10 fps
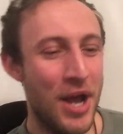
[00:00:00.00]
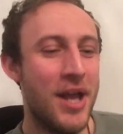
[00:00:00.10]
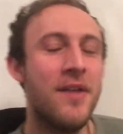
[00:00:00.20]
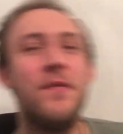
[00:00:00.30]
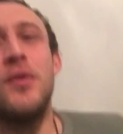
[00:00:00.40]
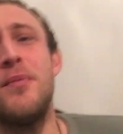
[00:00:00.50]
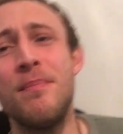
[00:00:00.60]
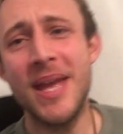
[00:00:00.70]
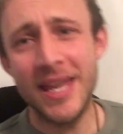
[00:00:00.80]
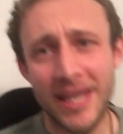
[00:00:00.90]
If you're
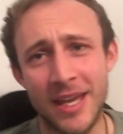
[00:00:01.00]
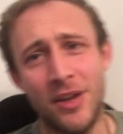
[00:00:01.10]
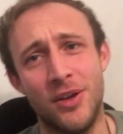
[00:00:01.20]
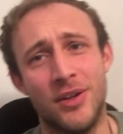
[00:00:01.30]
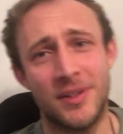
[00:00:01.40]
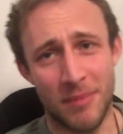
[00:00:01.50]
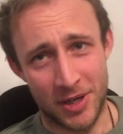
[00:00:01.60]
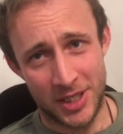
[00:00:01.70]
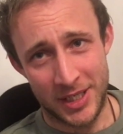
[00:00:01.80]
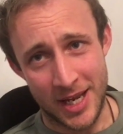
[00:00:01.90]
making
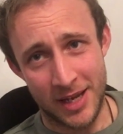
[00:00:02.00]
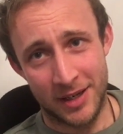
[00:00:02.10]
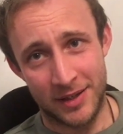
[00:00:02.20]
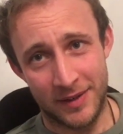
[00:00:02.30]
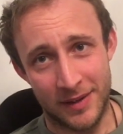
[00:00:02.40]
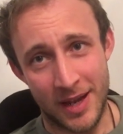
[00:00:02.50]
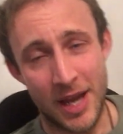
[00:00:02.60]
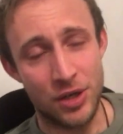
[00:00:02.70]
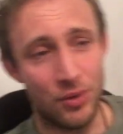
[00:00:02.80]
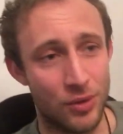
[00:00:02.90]
smudge sticks
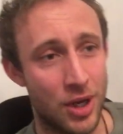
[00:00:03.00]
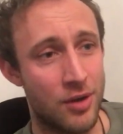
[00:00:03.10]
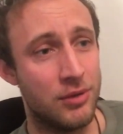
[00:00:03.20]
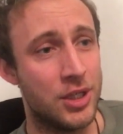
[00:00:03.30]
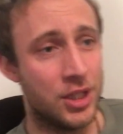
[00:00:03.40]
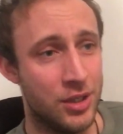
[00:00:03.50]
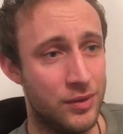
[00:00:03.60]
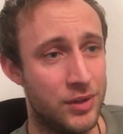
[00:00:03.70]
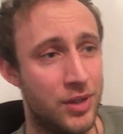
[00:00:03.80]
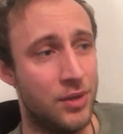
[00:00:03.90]
and you're going to
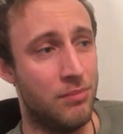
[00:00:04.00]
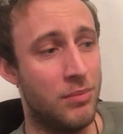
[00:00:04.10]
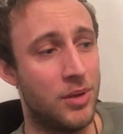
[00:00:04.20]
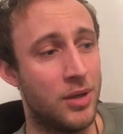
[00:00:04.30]
use them,